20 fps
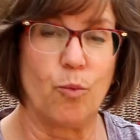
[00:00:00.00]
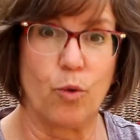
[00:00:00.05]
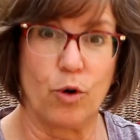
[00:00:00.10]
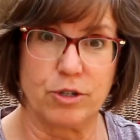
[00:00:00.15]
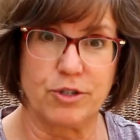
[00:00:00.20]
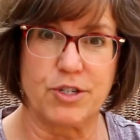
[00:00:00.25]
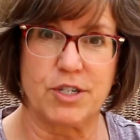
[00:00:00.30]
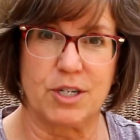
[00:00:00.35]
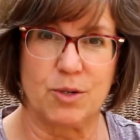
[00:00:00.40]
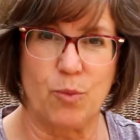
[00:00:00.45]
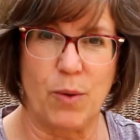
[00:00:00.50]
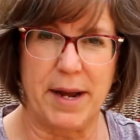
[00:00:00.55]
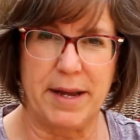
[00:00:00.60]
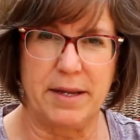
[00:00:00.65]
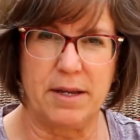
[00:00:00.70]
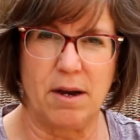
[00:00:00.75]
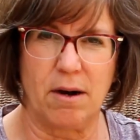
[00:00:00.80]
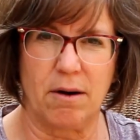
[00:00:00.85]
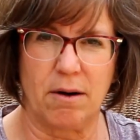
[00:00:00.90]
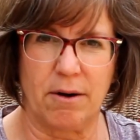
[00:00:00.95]
worsted
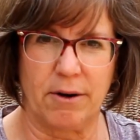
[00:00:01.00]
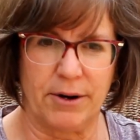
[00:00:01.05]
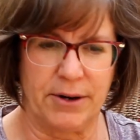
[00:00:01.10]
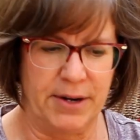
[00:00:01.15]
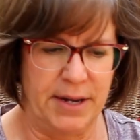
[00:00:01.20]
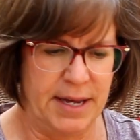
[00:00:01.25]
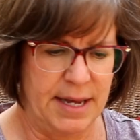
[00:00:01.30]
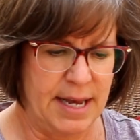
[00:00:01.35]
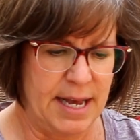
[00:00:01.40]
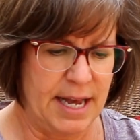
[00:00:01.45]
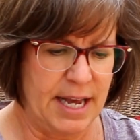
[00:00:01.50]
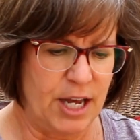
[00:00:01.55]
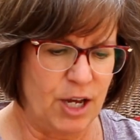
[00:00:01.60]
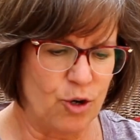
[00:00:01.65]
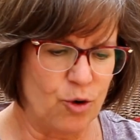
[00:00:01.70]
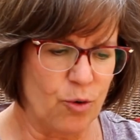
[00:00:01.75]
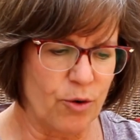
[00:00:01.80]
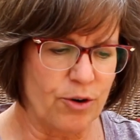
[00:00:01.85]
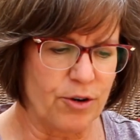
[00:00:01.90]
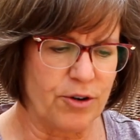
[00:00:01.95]
weight yarn
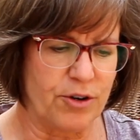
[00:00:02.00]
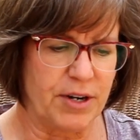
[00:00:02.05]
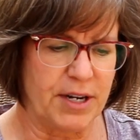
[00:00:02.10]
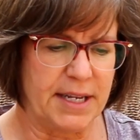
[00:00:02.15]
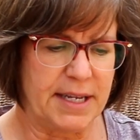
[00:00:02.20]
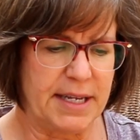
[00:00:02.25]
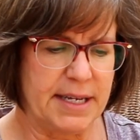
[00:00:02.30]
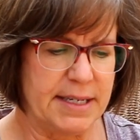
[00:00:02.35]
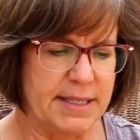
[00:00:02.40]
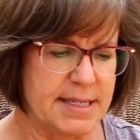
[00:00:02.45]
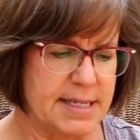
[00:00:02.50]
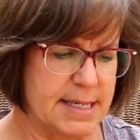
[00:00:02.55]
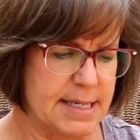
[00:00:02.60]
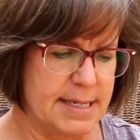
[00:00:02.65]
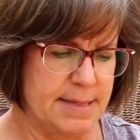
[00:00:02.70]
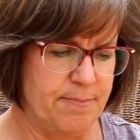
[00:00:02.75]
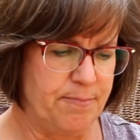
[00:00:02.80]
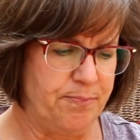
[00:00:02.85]
in order to get